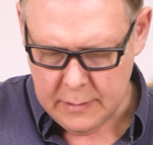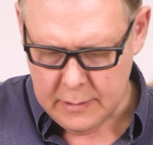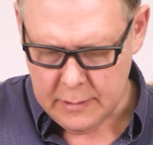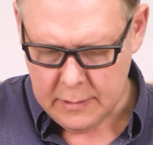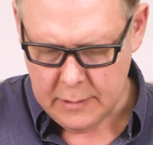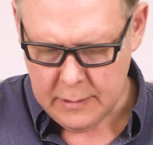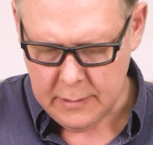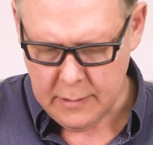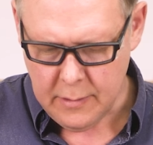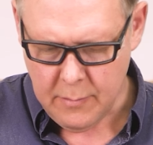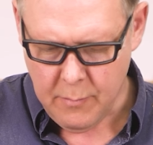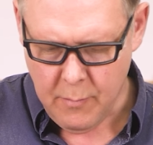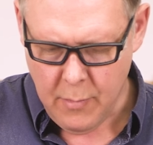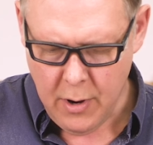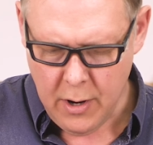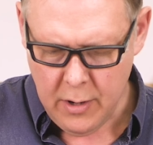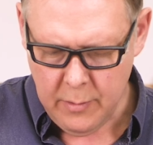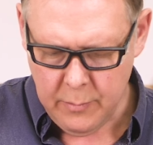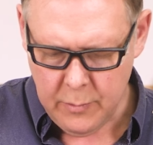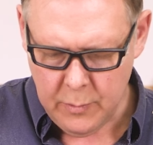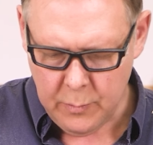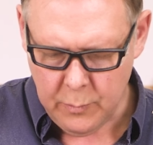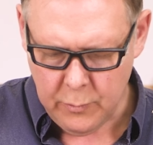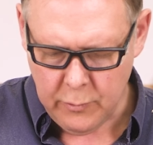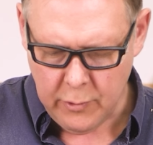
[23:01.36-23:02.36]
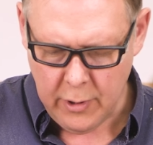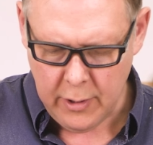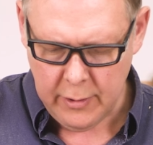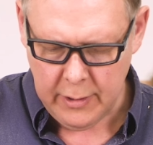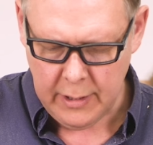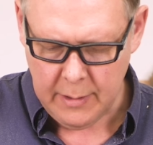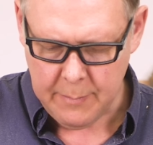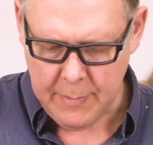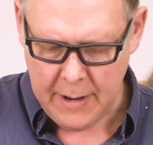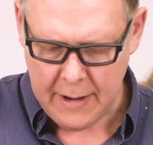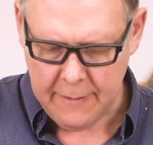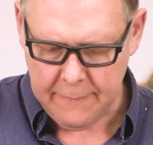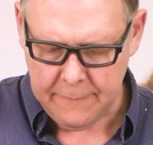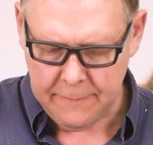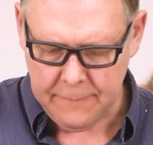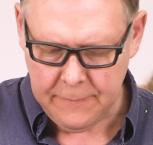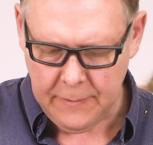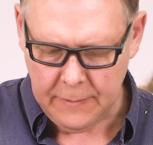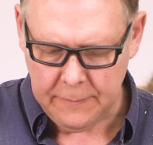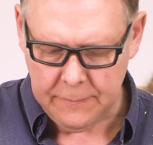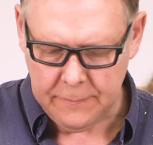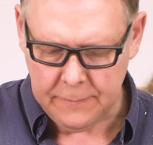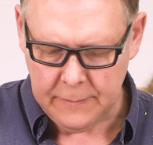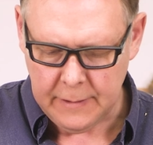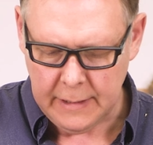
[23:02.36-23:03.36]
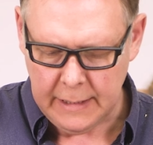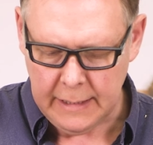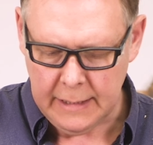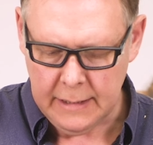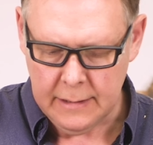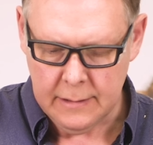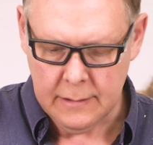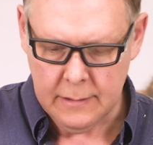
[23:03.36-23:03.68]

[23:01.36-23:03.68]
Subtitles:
At the moment we're only about 50.